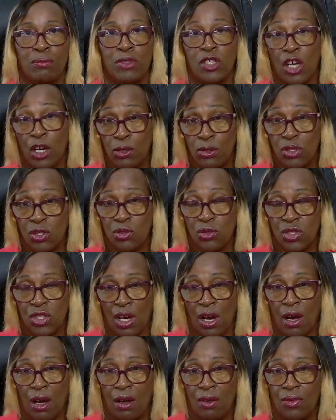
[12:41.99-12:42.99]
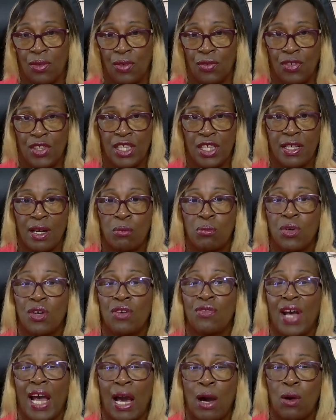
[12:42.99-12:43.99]
totals are for the number of
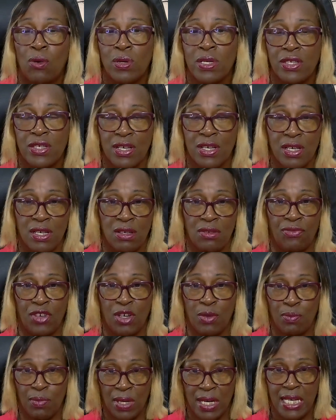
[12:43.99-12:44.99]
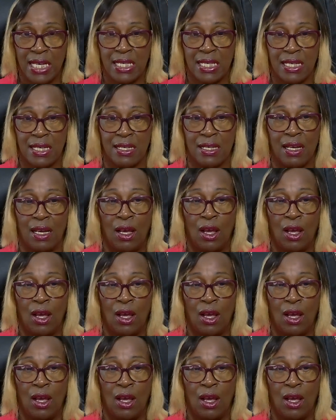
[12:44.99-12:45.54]
hours that you've completed